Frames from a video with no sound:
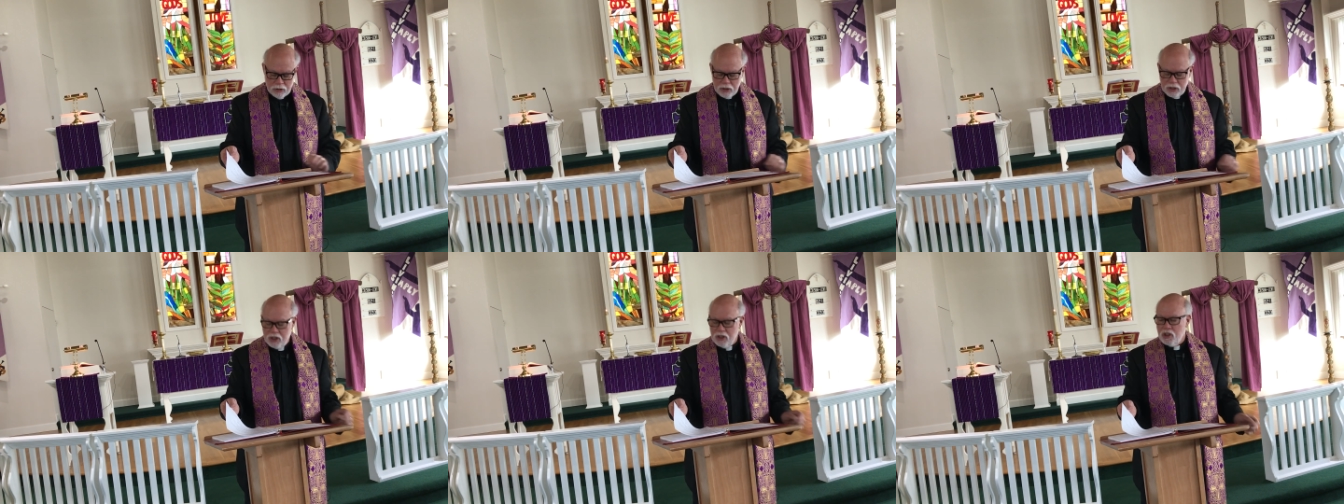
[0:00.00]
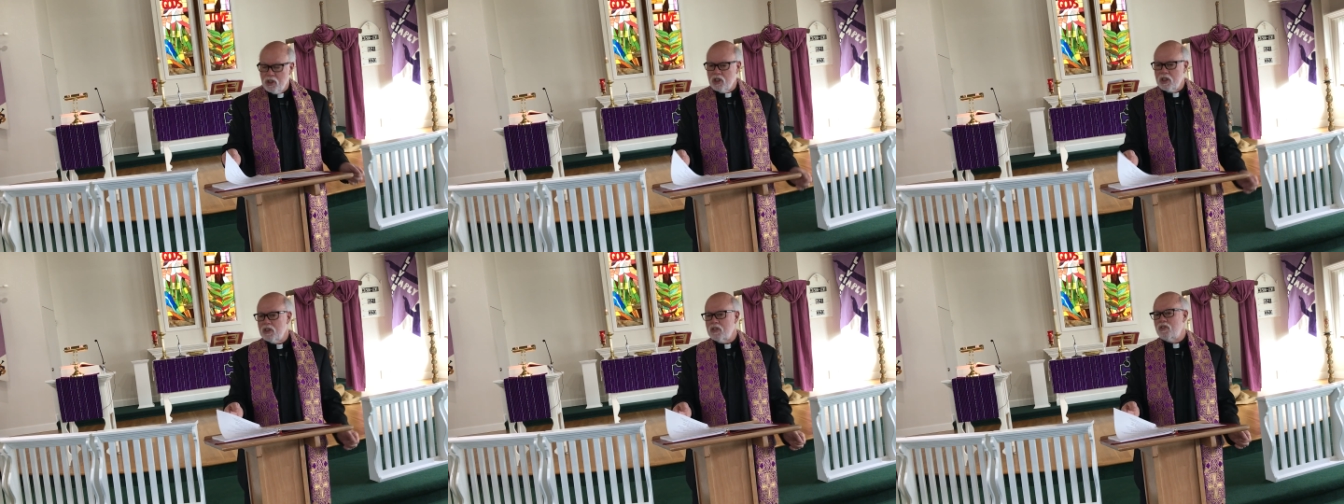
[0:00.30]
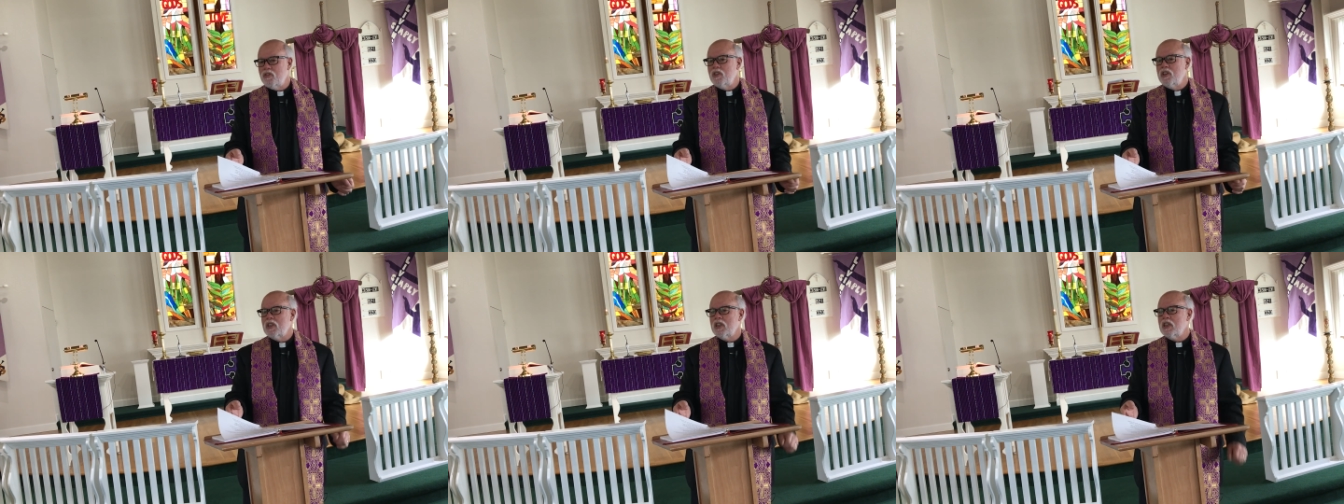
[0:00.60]
or you're just
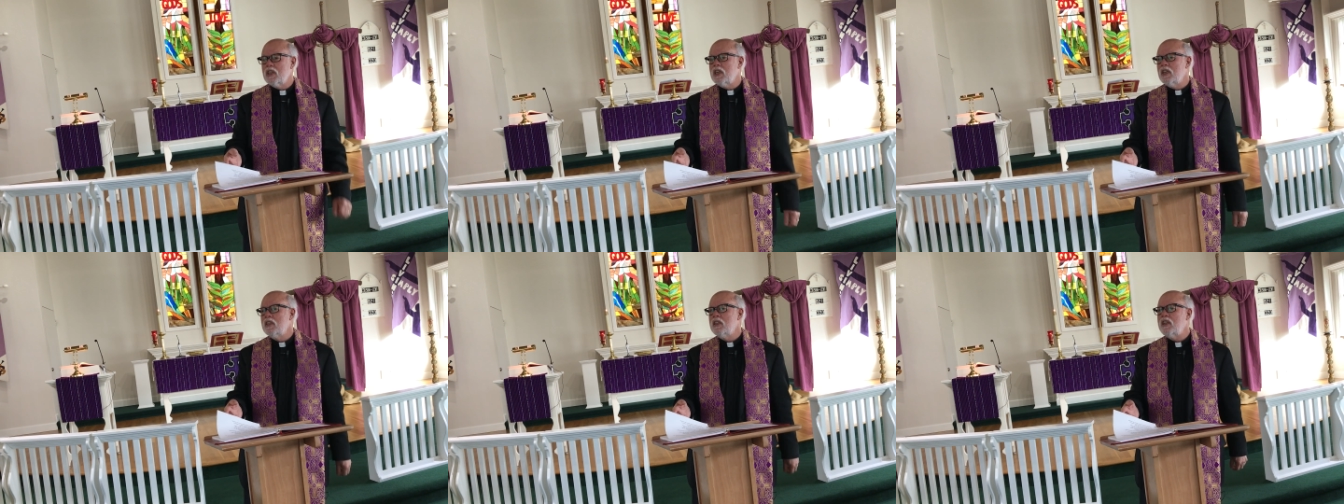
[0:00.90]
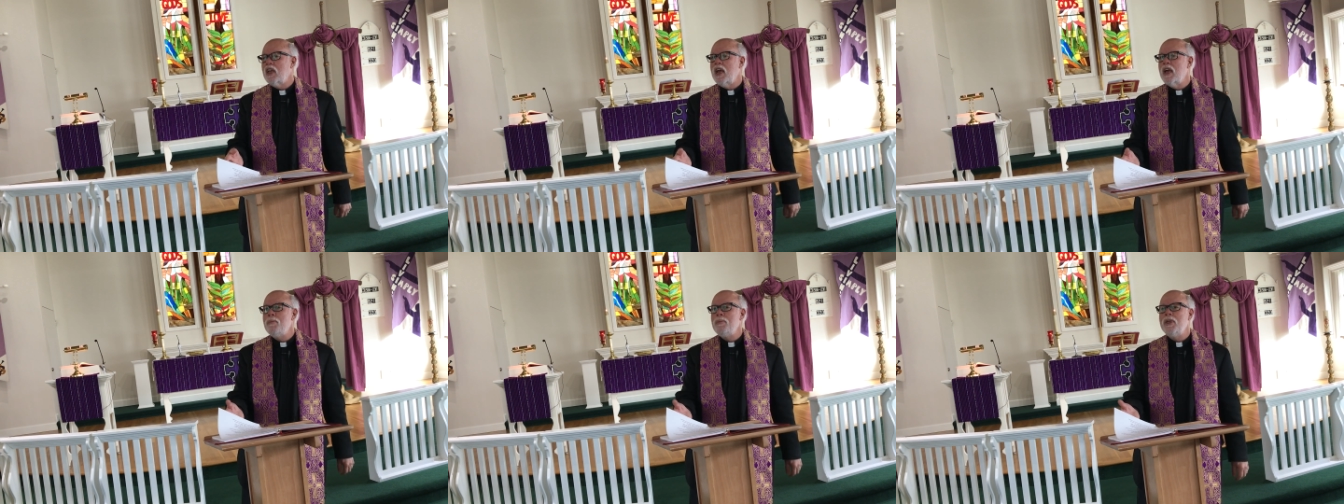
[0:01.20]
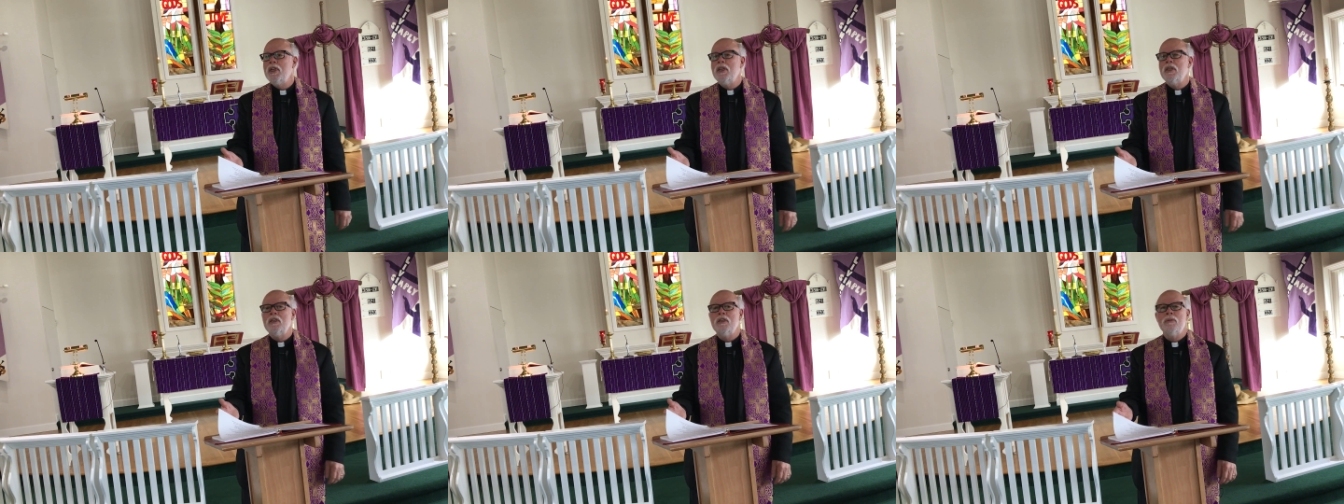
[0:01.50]
feeling
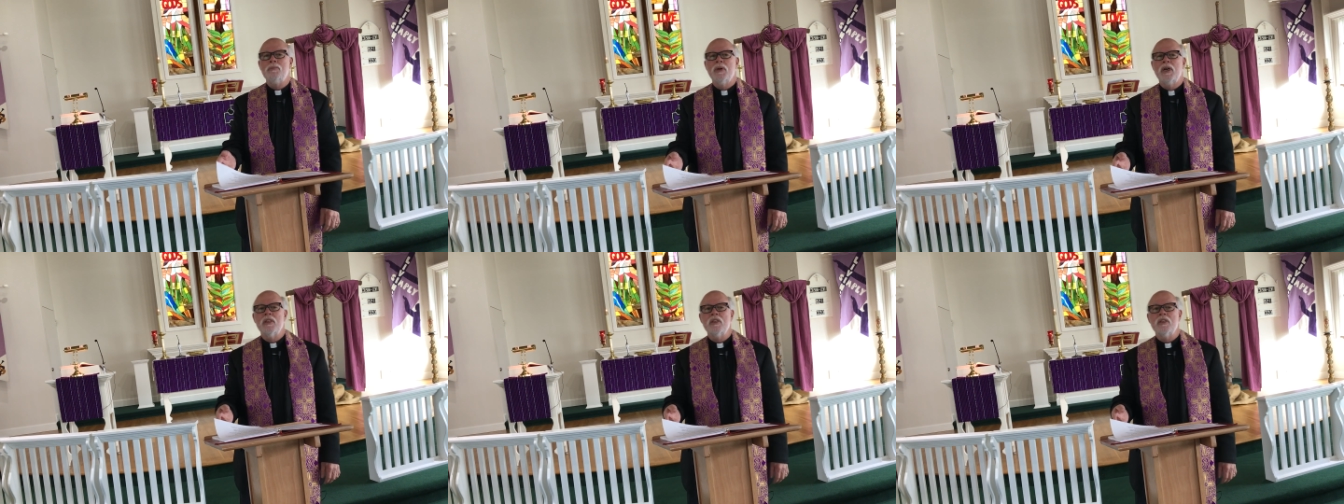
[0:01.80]
contaminated by